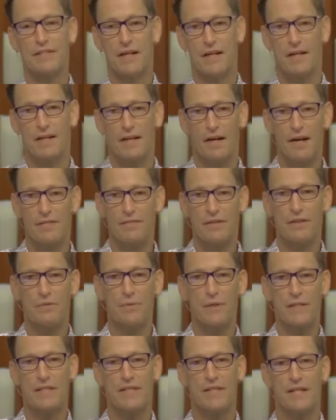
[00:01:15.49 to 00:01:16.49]
Often
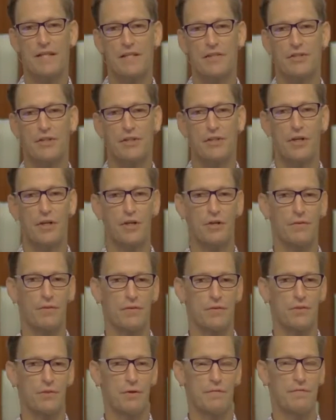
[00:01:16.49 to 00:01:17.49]
we tend to go
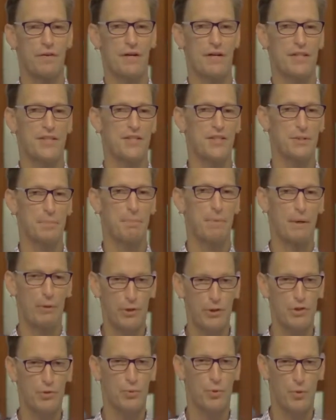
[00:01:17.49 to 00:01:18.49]
to a very
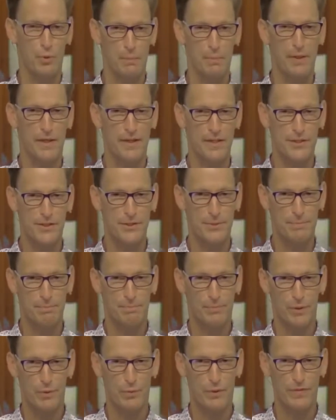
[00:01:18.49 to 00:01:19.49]
spiritual place
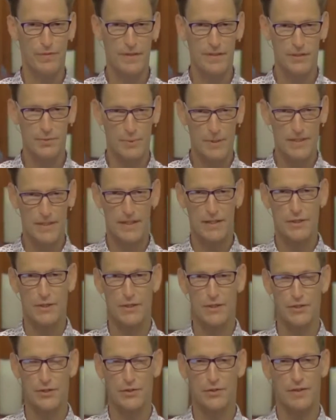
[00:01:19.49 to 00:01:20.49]
with this. We tend to
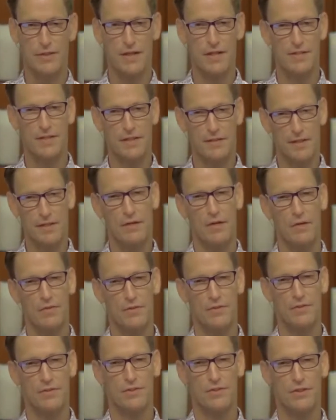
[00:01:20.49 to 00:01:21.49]
internalize it and think, oh,
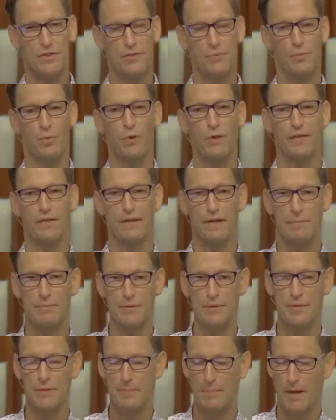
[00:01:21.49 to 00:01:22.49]
this is just work that I'm
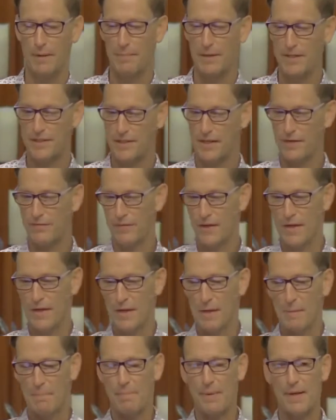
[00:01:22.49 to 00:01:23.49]
doing by
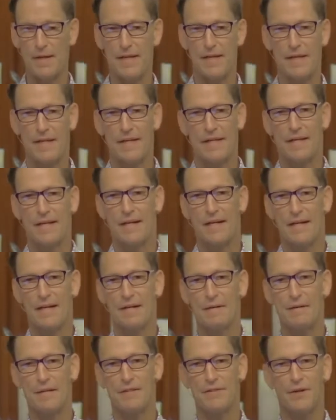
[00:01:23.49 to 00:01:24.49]
myself. But
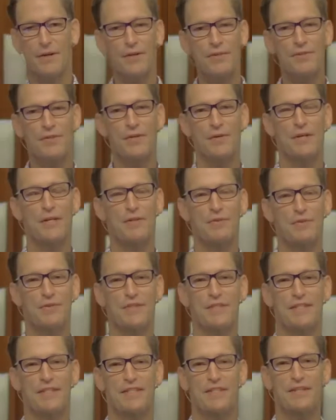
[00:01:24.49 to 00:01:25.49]
uh, it's also
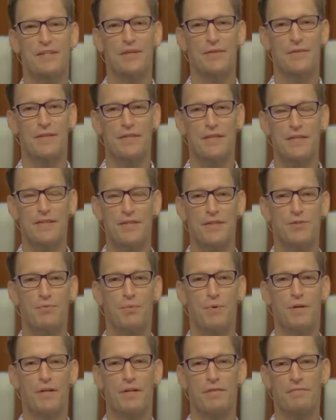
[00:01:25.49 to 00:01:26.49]
interesting to note that this is
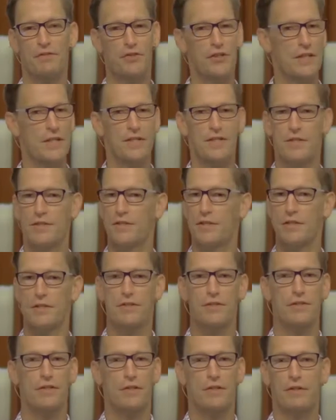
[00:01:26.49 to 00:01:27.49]
one of
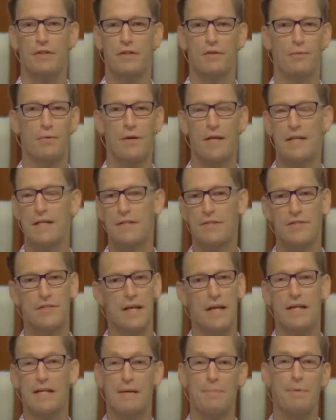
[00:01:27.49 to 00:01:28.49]
Jesus' great
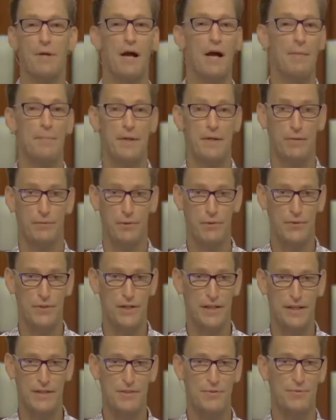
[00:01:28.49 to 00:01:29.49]
stand up comedy
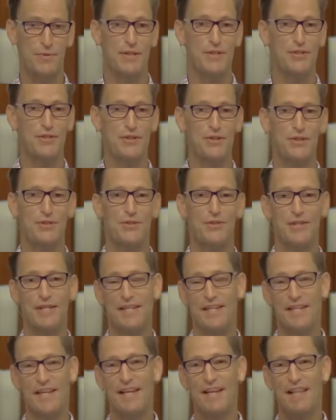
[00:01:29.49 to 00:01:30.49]
routines when he's
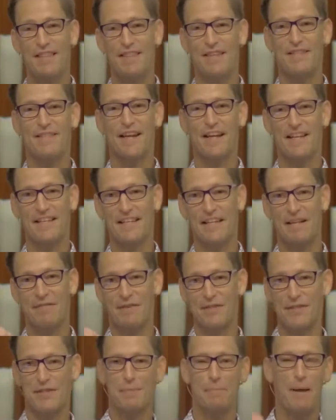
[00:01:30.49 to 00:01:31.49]
using this idea of a
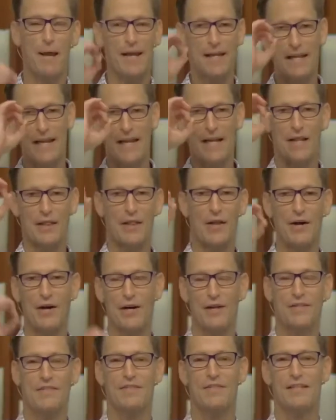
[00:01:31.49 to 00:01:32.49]
speck and a
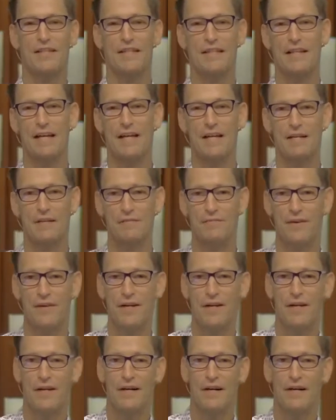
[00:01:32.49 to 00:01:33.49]
log sticking out of
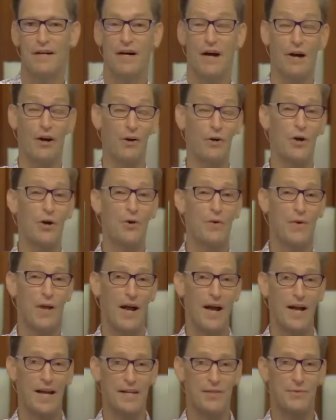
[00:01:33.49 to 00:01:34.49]
uh, our own
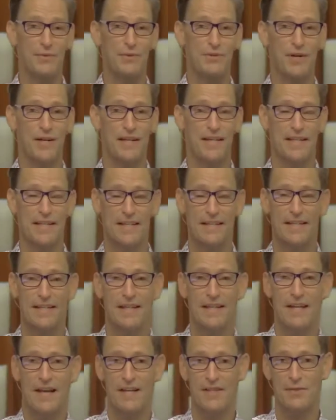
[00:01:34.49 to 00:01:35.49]
eye as we're trying to get
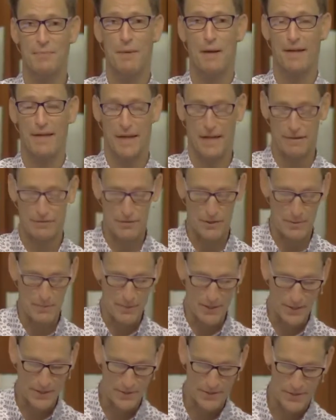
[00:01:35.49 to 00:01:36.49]
a speck out of
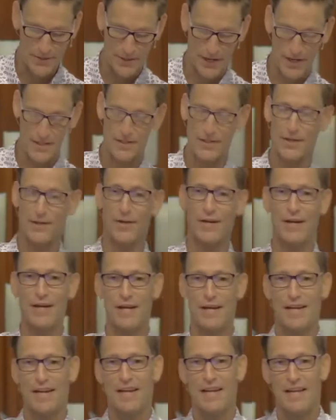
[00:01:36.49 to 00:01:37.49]
someone else's eye. So
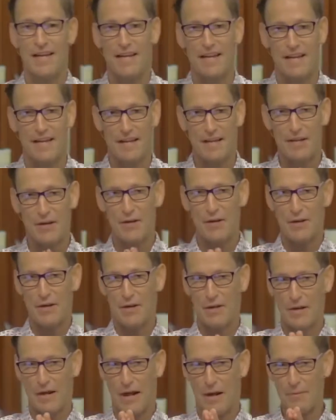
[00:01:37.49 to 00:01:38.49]

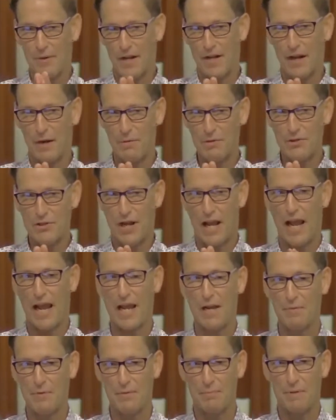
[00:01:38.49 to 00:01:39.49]
I, wanna, I want you to
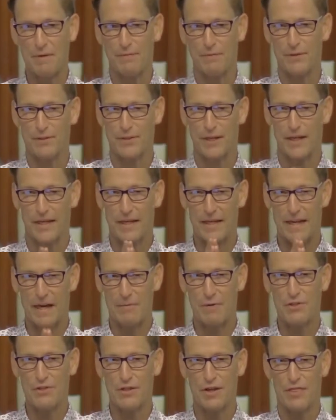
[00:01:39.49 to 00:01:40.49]
hang with me for a second, and I
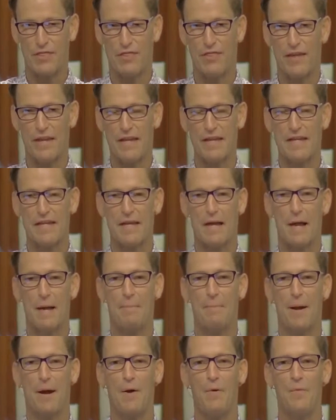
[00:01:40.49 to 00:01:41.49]
want you to think
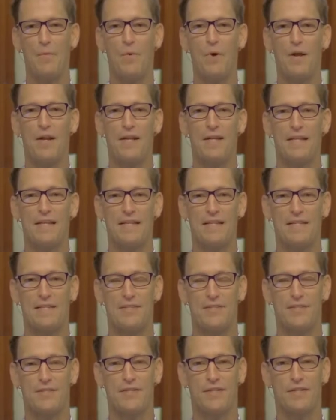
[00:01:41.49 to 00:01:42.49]
about what it
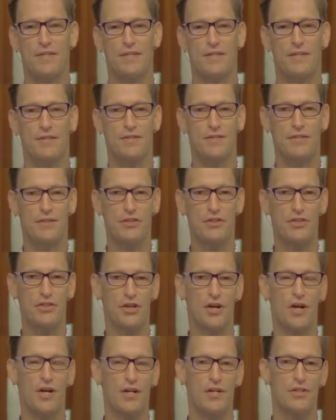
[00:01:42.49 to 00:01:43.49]
is to
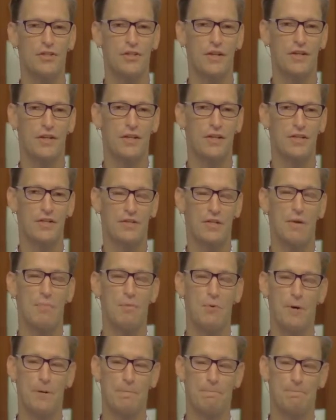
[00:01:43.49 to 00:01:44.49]
judge
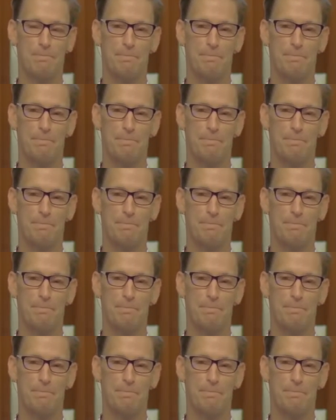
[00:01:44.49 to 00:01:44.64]
someone.